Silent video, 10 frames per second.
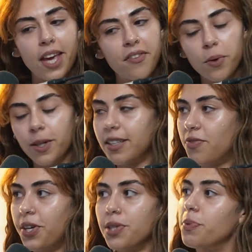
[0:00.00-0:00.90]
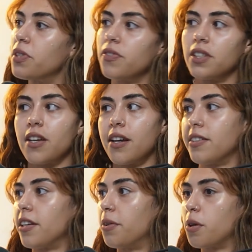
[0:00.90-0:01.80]
Everyone has very specific
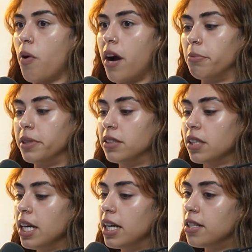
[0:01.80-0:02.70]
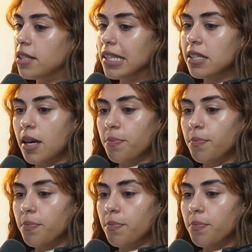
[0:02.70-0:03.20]
dietary requirements. Is this